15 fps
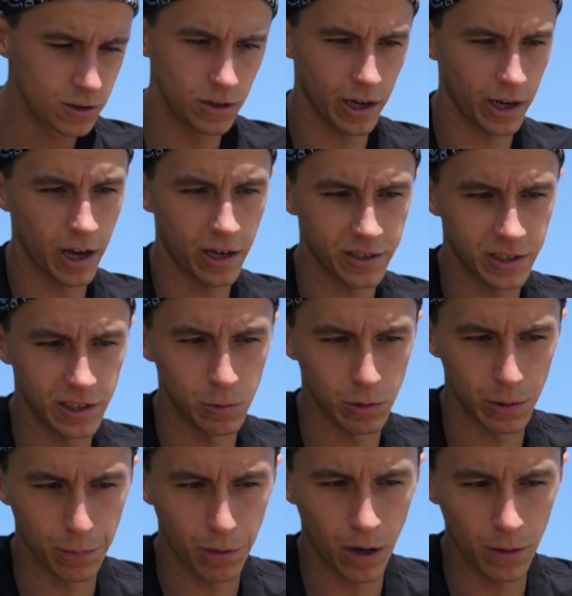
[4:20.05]
like I gotta see what
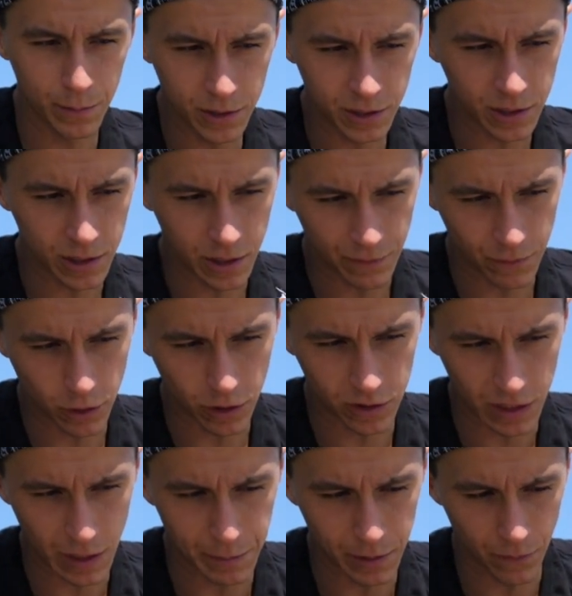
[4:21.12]
the problem is, and if you can
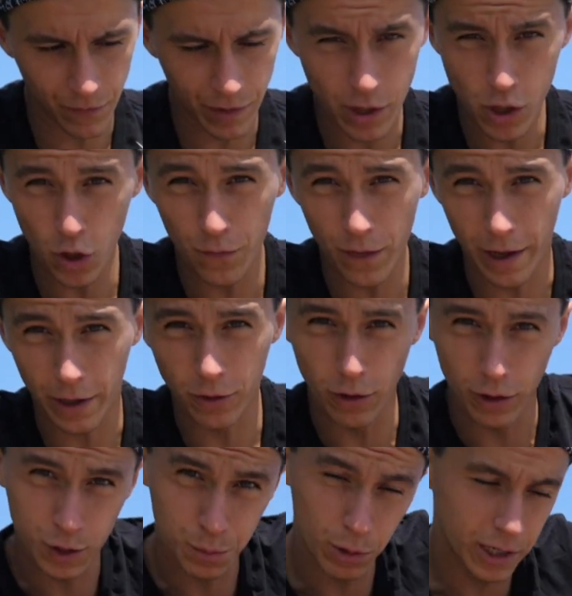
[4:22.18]
send me a video of like you
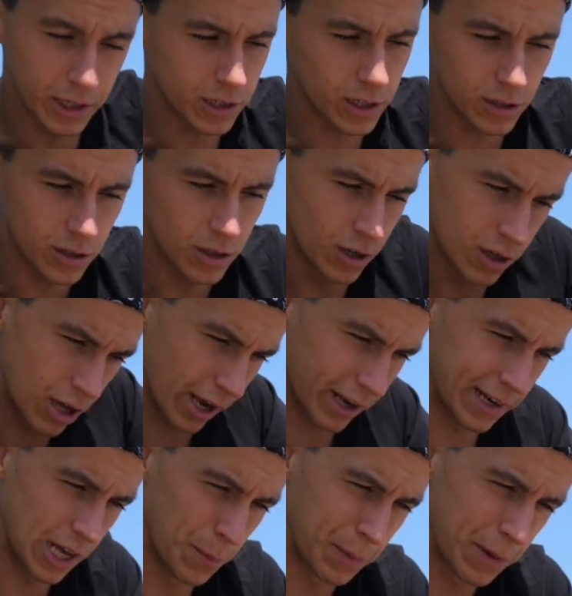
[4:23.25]
explaining it, I
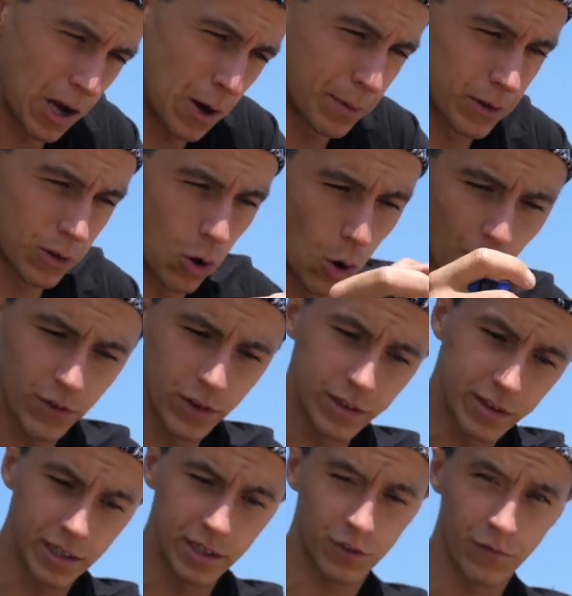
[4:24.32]
can help you out. But hopefully
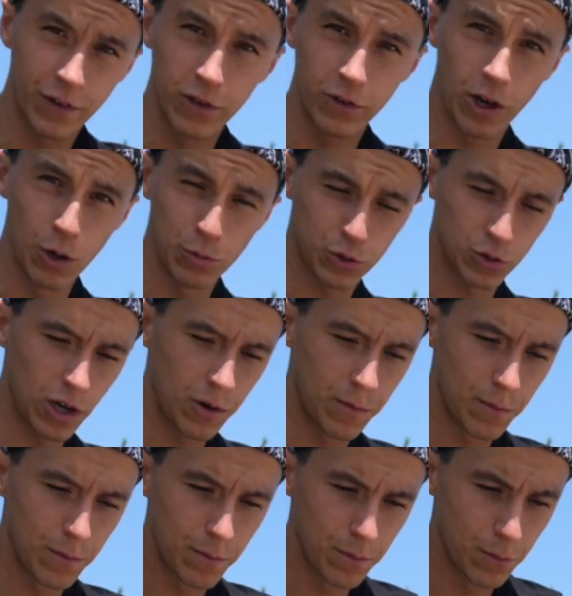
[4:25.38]
this video helps you out
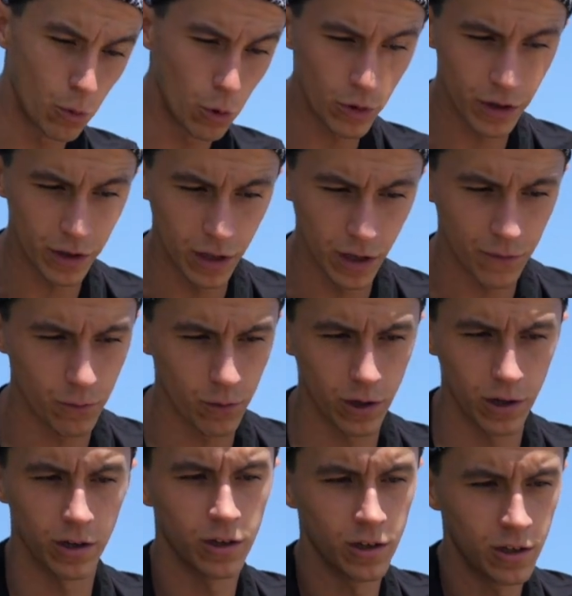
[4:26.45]
more than enough
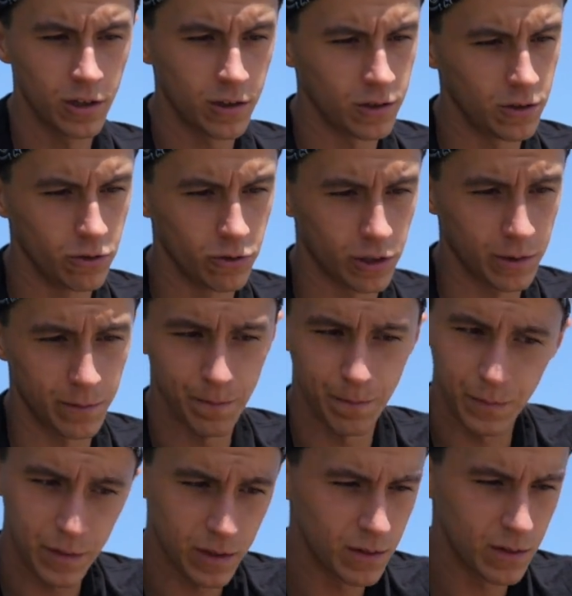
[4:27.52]
where you can
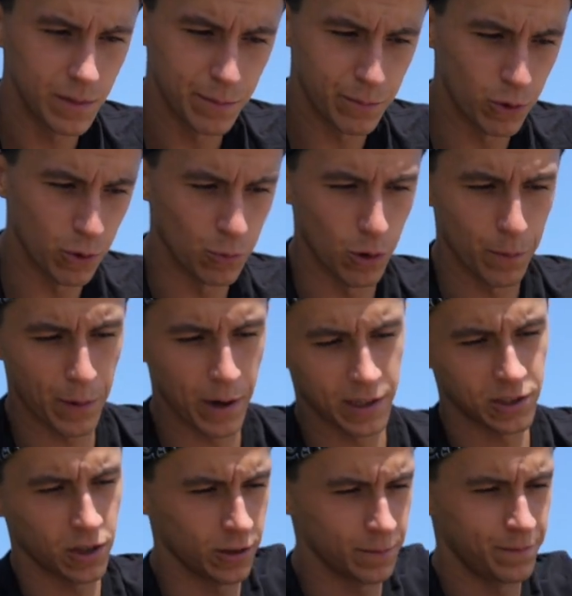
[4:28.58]
put more
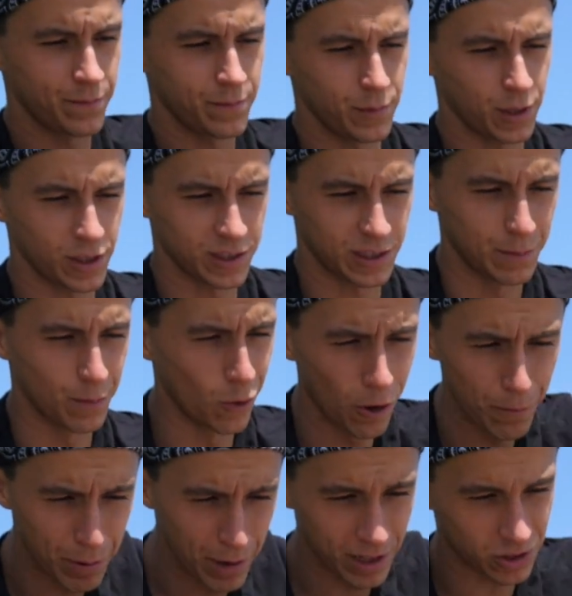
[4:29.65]
pegs on, because the
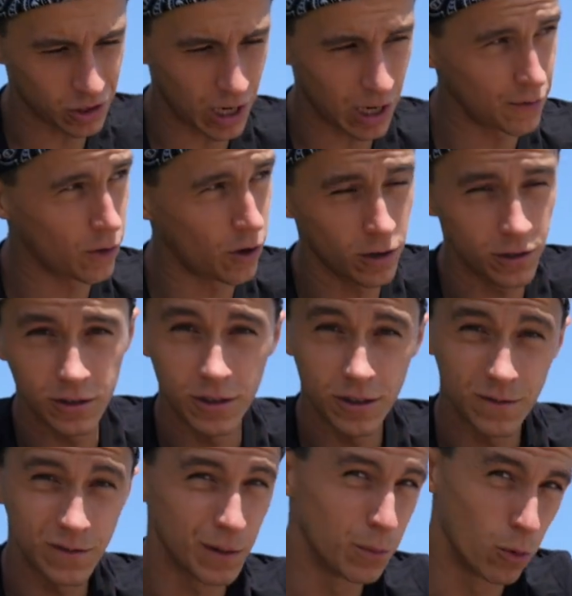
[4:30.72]
more pegs you have on,
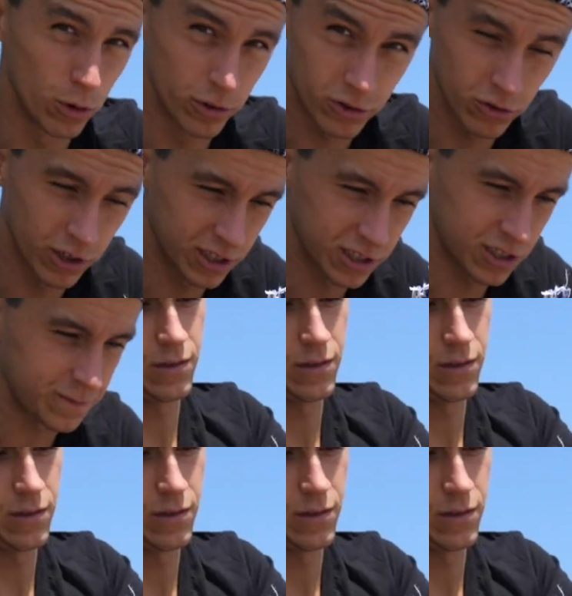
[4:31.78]
the more tricks.